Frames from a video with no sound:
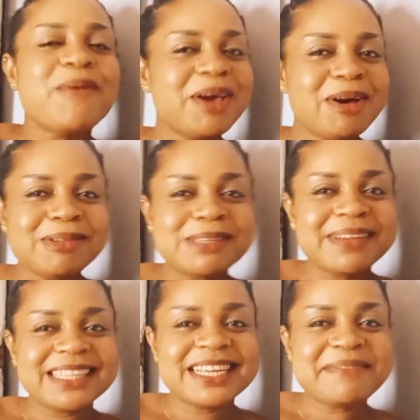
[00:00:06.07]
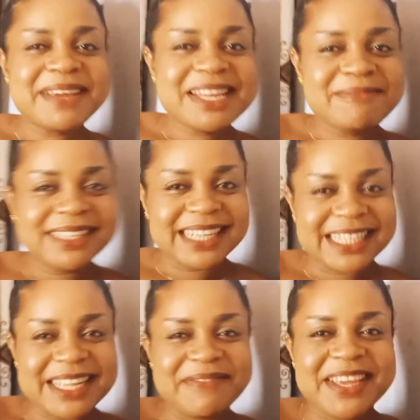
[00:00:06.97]
Welcome to my channel. My name is
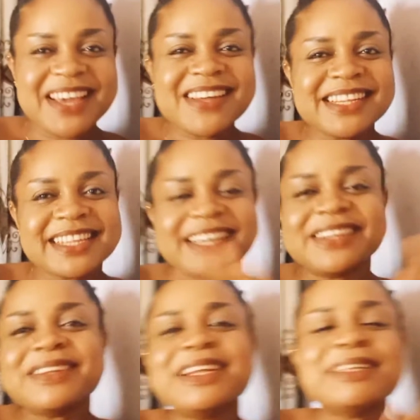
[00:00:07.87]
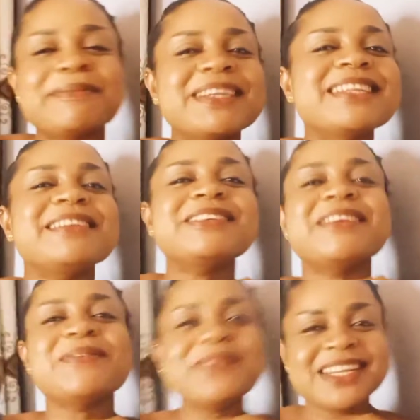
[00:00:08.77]
Asabi. Here on this channel, talk about
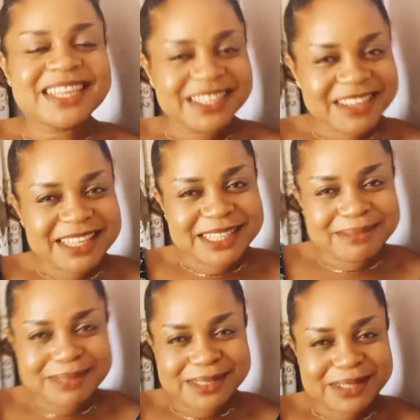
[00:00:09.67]
natural way, natural tips to